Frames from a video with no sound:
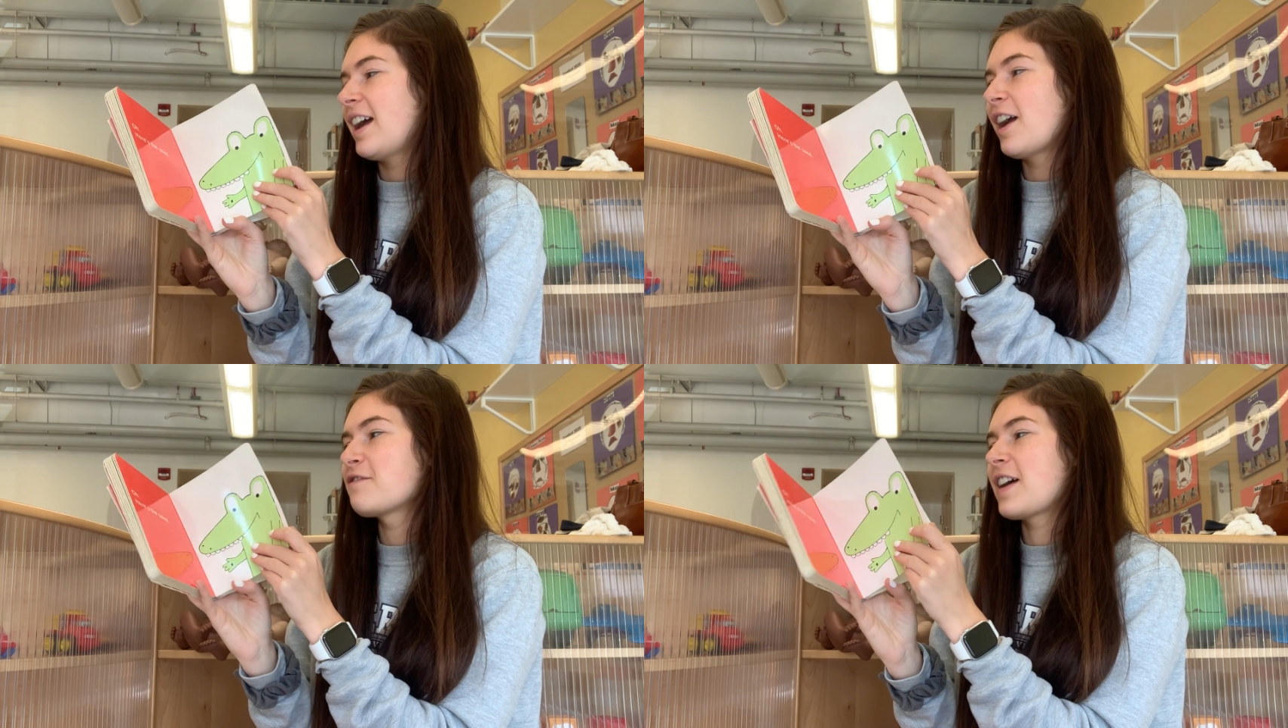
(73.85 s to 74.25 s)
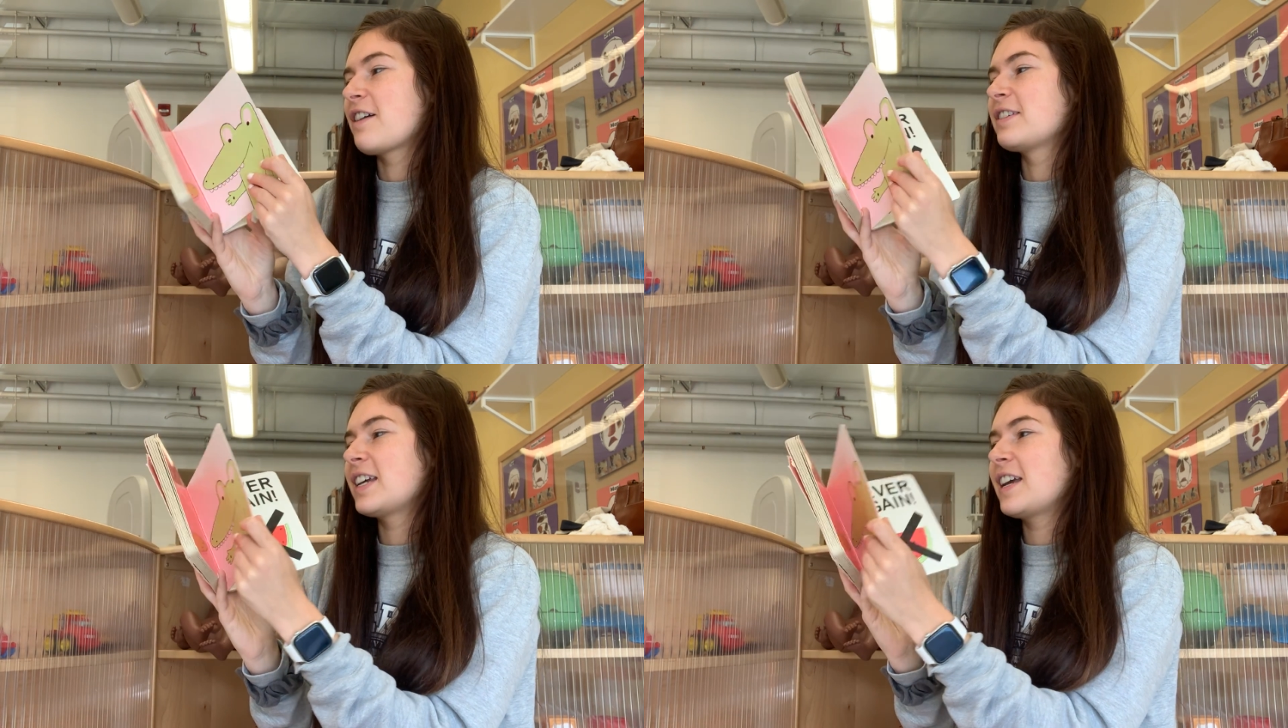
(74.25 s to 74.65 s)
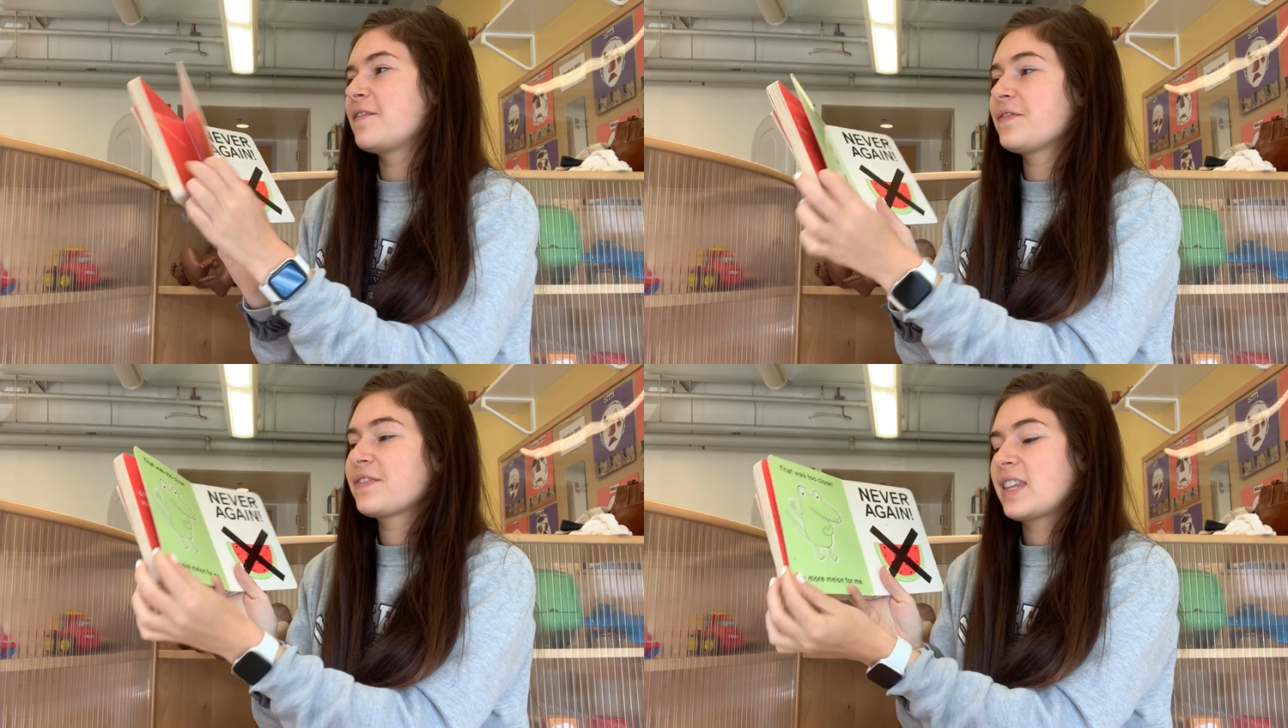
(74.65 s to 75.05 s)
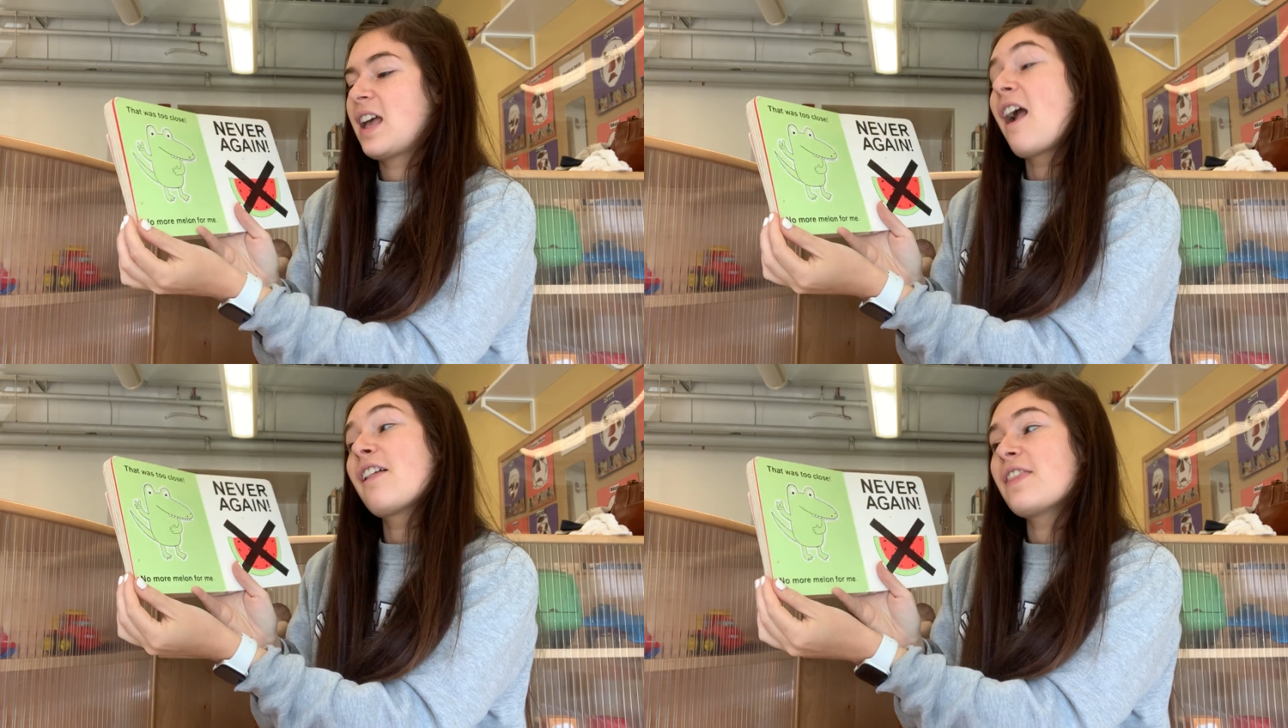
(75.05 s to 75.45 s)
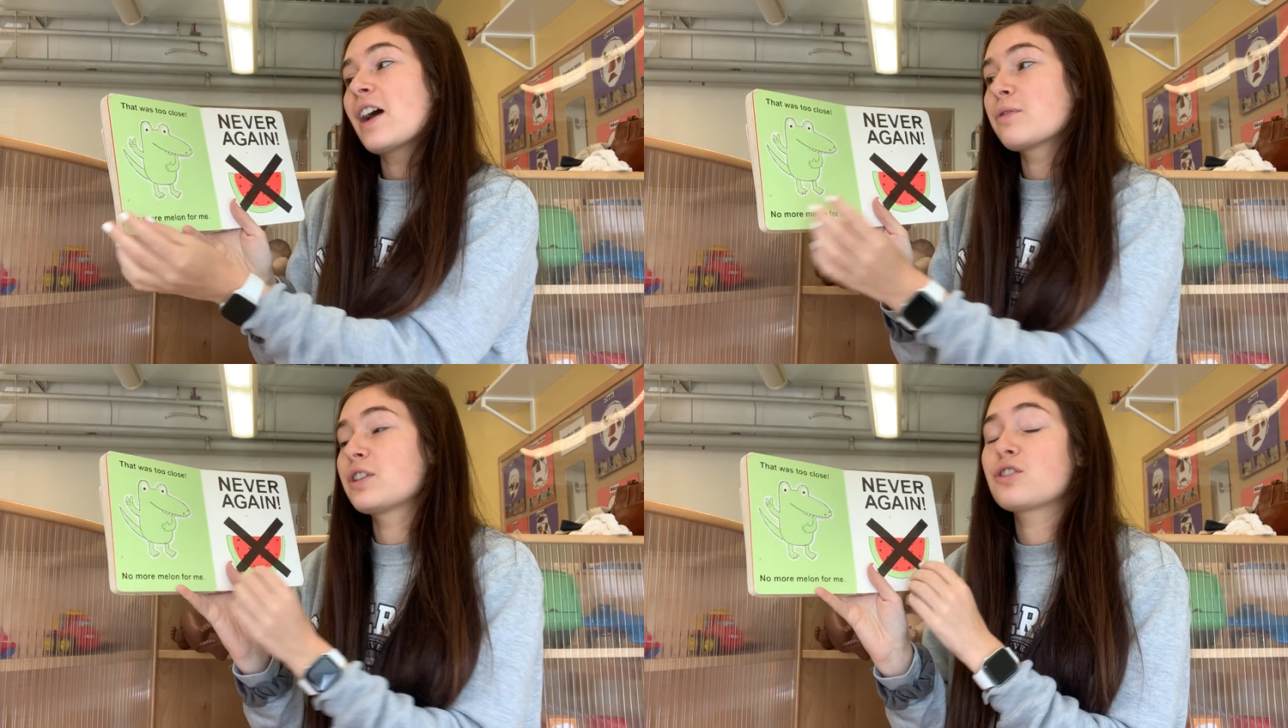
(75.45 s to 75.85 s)
I found it.
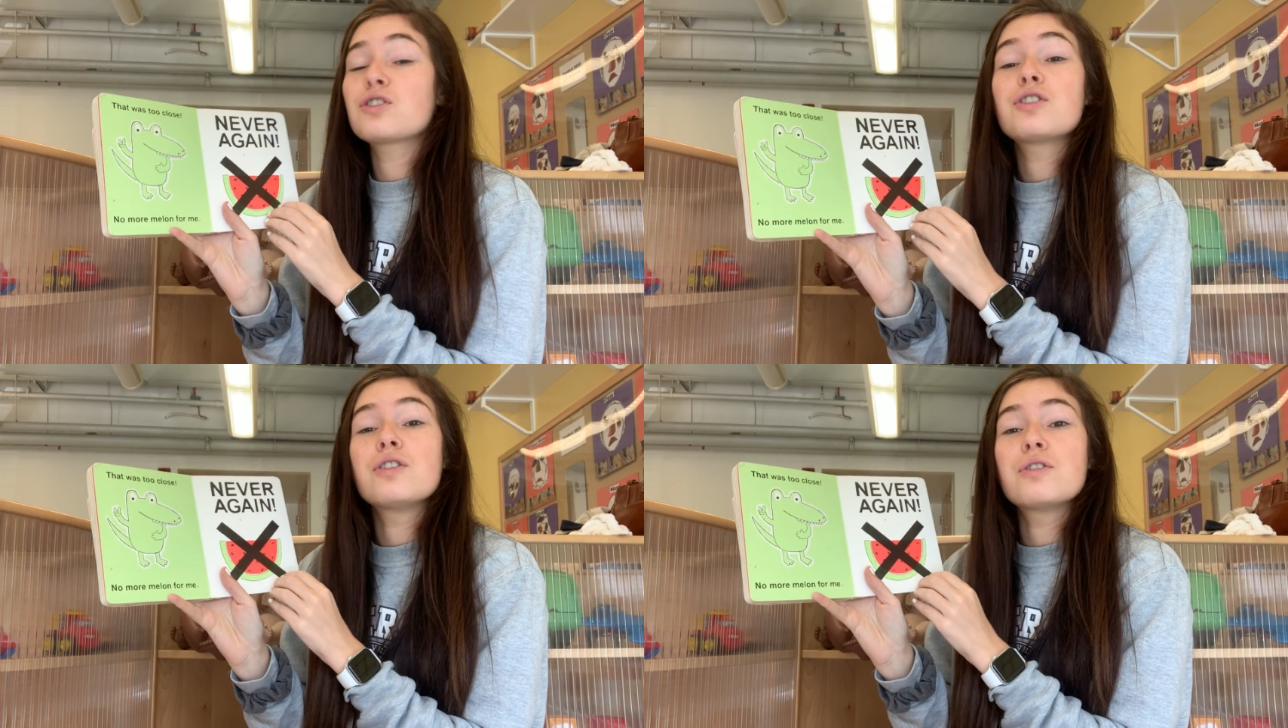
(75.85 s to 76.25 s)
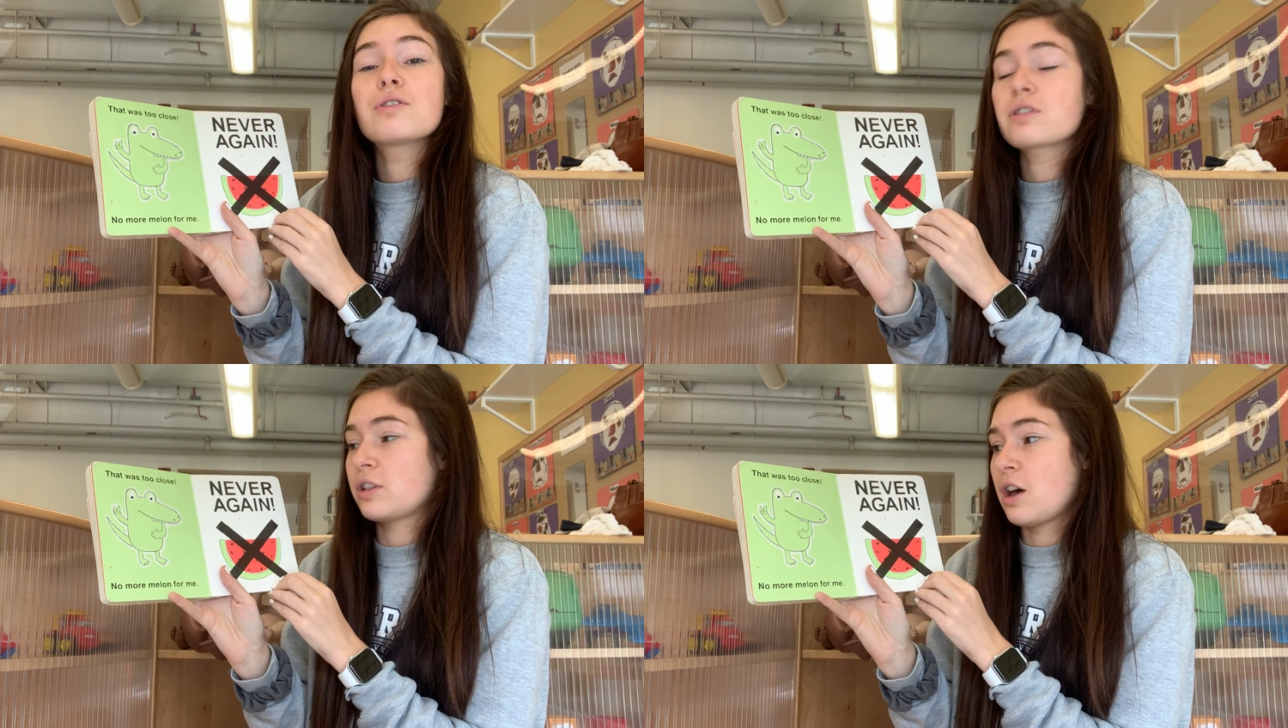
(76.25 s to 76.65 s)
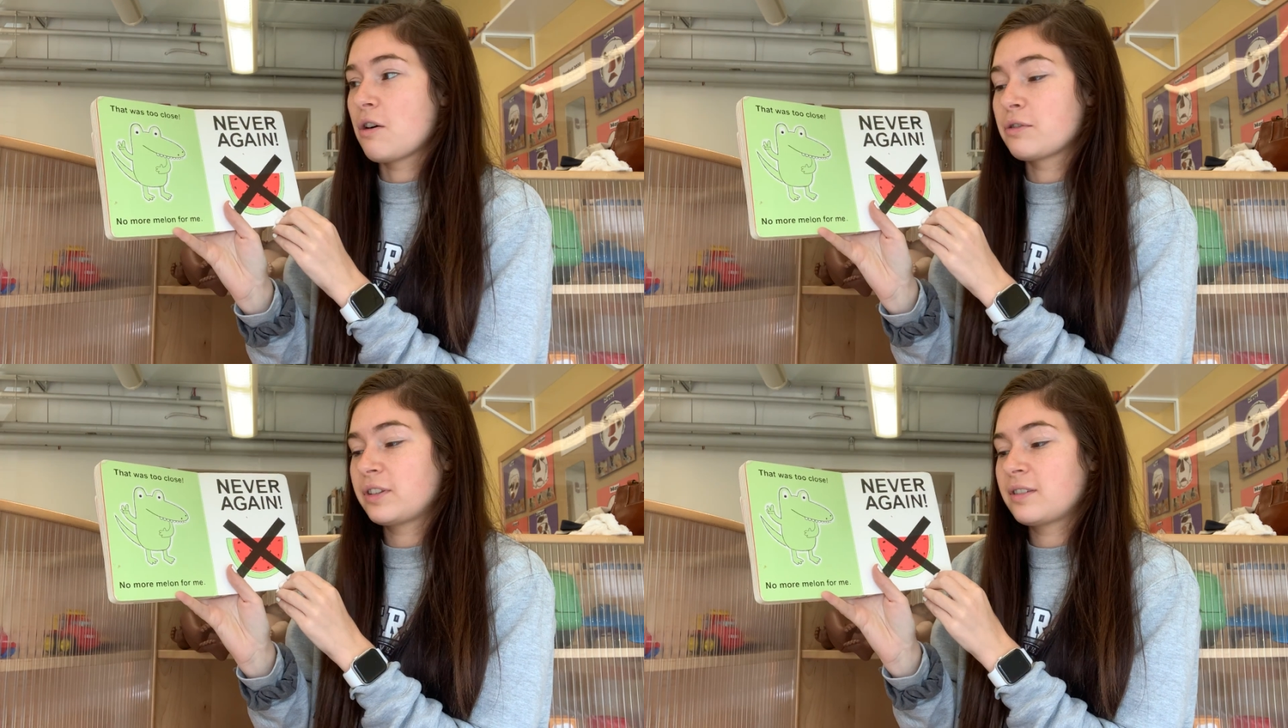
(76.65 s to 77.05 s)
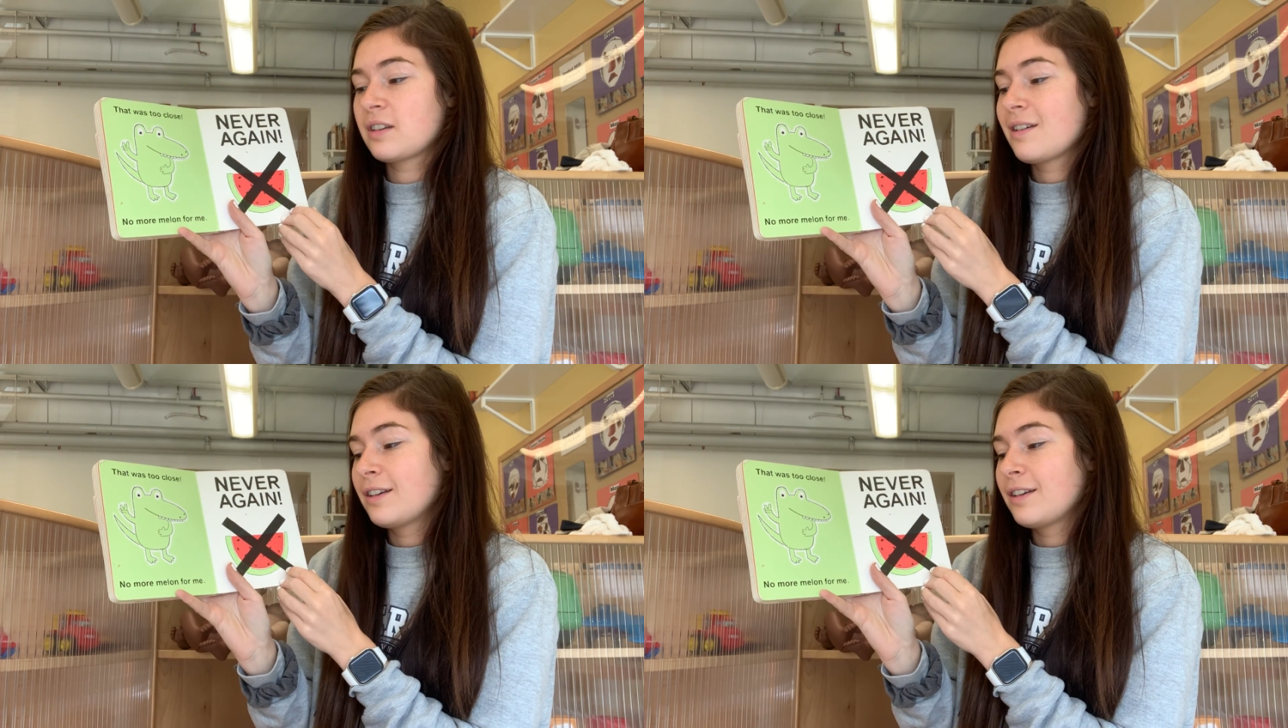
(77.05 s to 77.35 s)
That was too close.